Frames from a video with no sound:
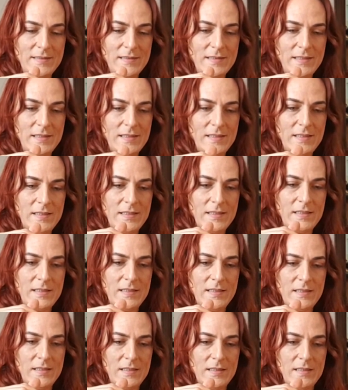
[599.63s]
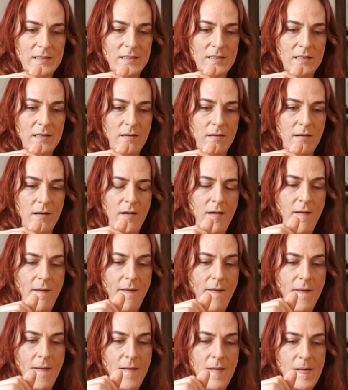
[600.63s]

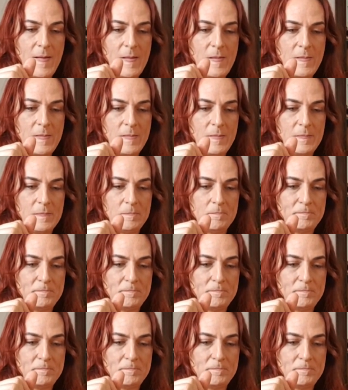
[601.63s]
[no speech]